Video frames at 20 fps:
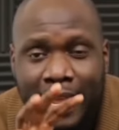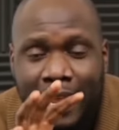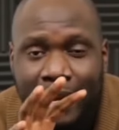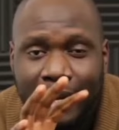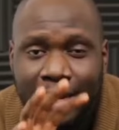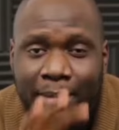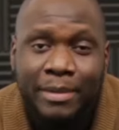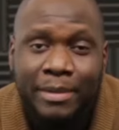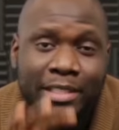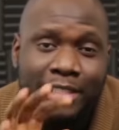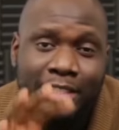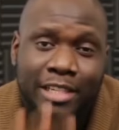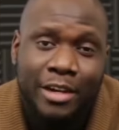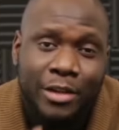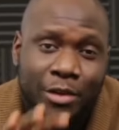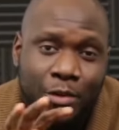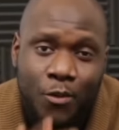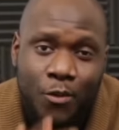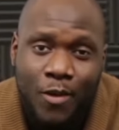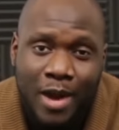let me tell
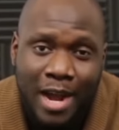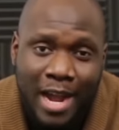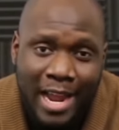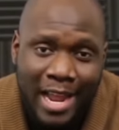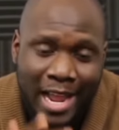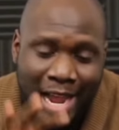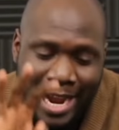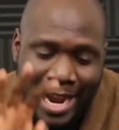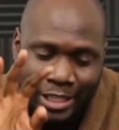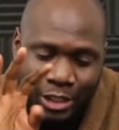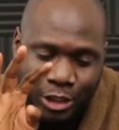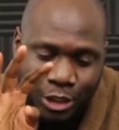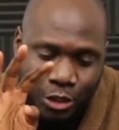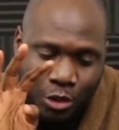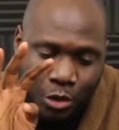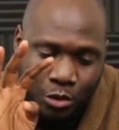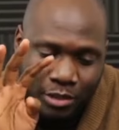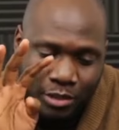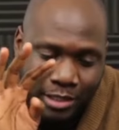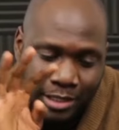you why I
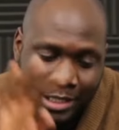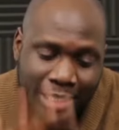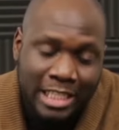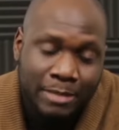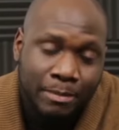chose these